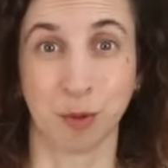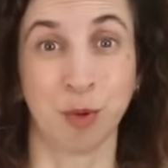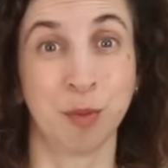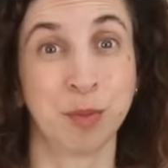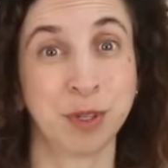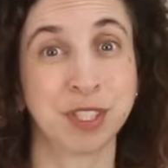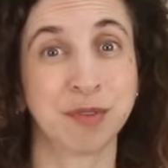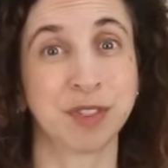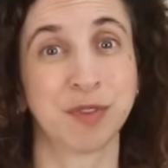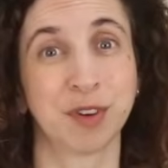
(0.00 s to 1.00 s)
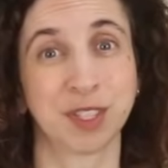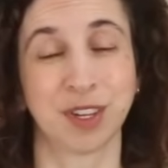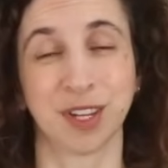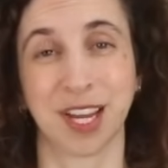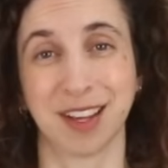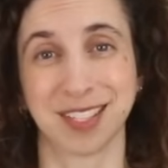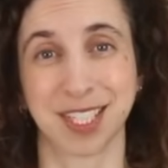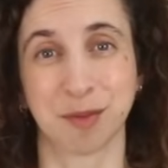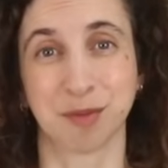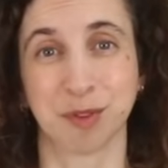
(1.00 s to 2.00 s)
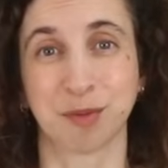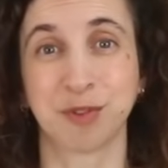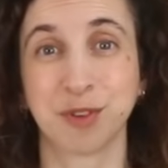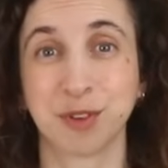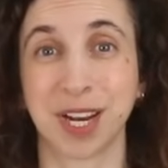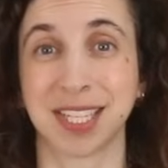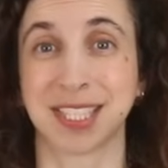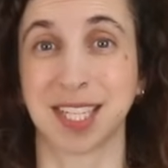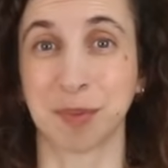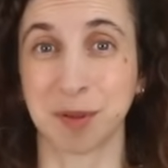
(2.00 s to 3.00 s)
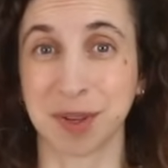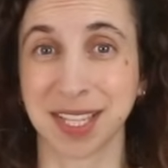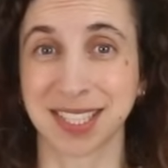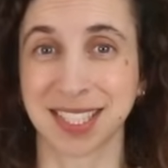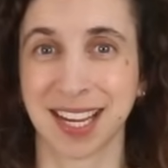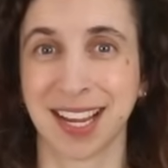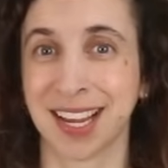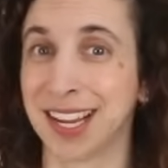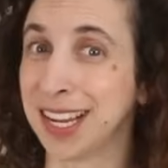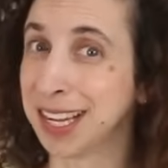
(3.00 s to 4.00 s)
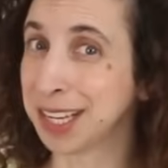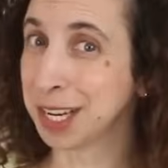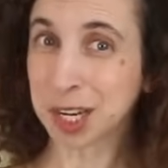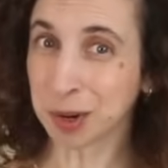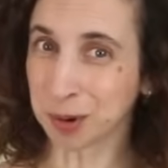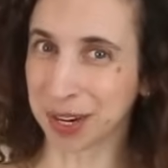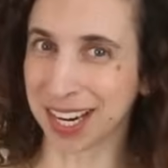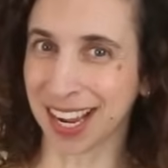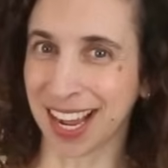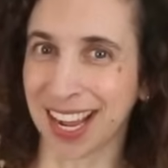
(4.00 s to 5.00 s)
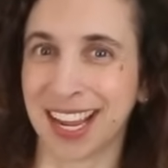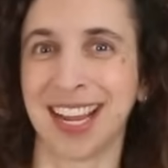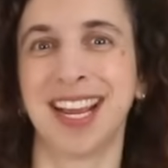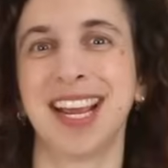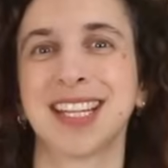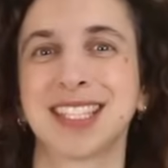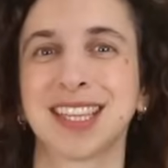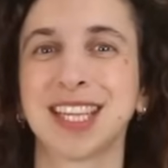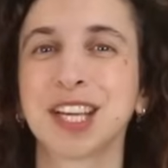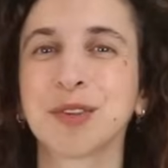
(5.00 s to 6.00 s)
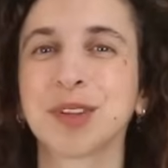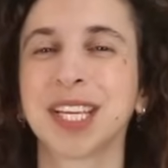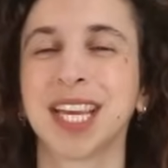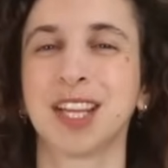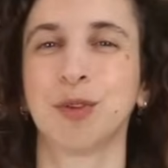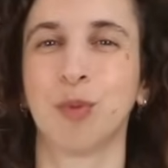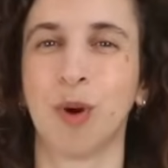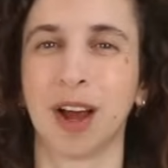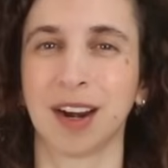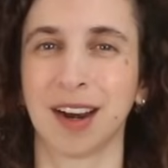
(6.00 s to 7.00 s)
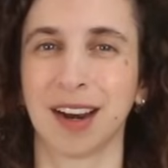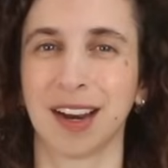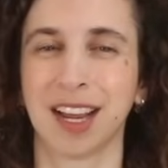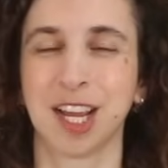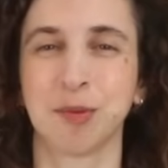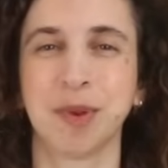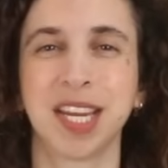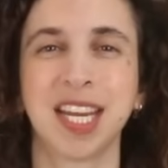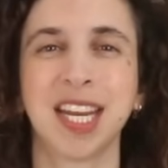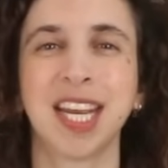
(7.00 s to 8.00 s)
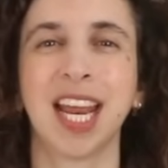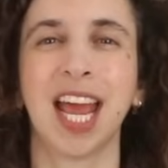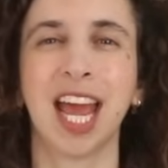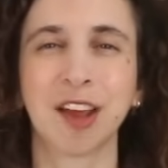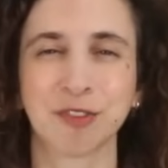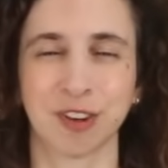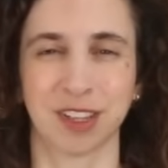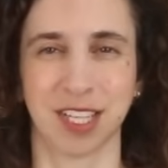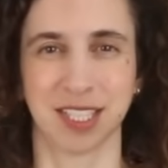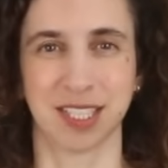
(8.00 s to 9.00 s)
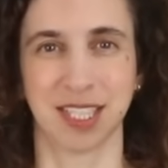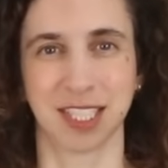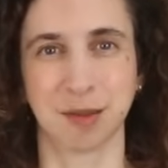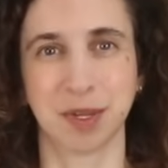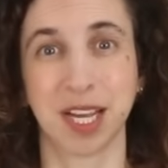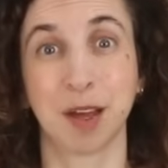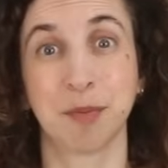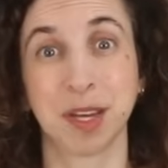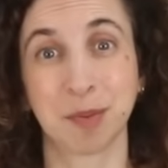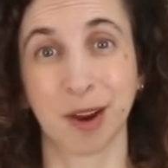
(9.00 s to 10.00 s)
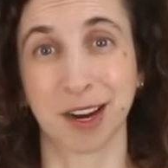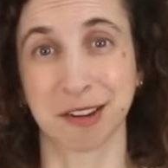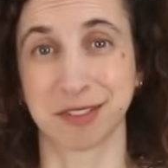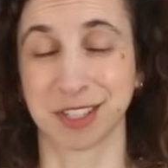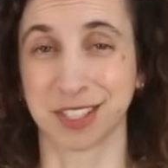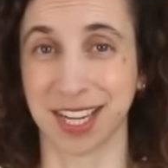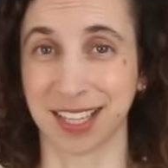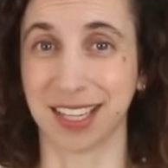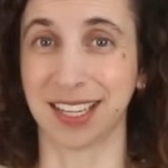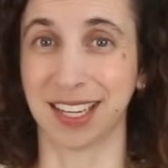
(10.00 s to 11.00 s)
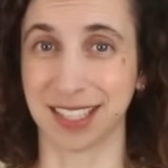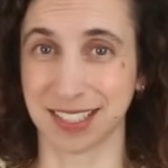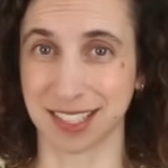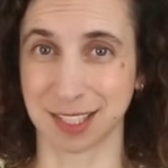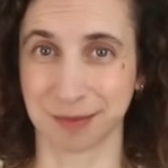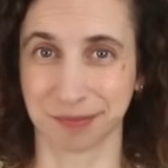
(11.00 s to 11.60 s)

Well, most of us focus on calcium from food and supplements. In Nicoya, it's literally in the water, making it effortless to meet a big part of their daily needs.